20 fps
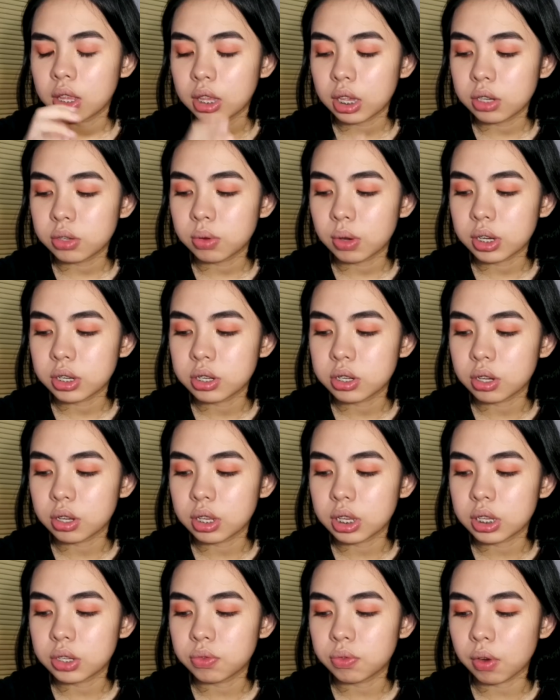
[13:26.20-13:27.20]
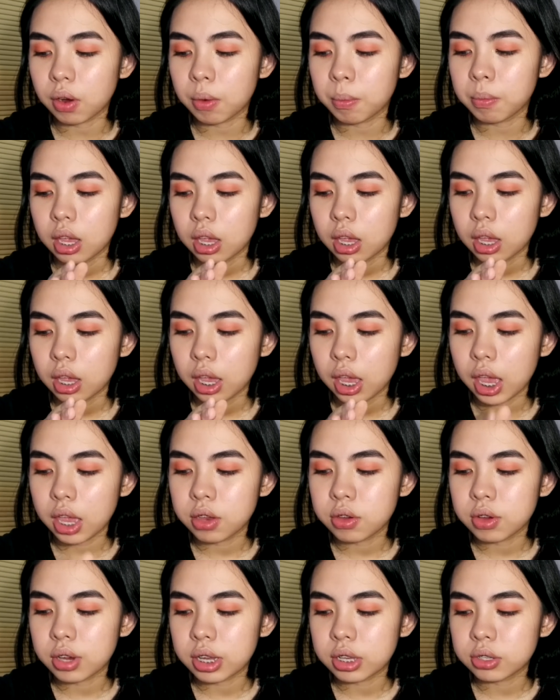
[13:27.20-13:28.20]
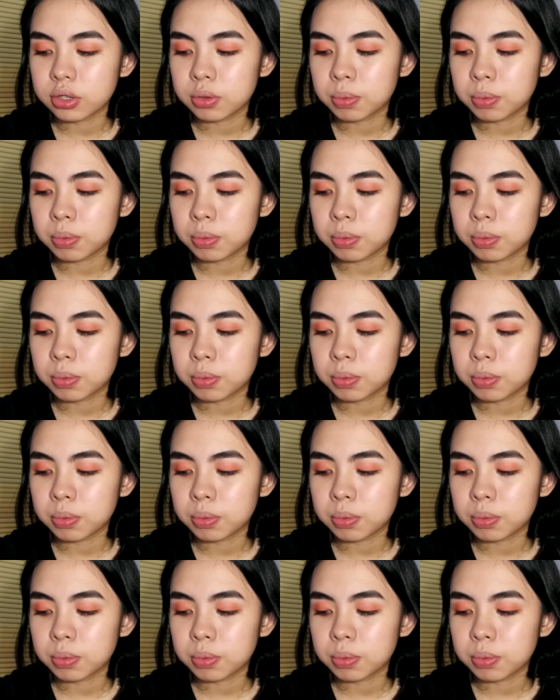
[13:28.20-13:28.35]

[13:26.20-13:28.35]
Next question is from Adrian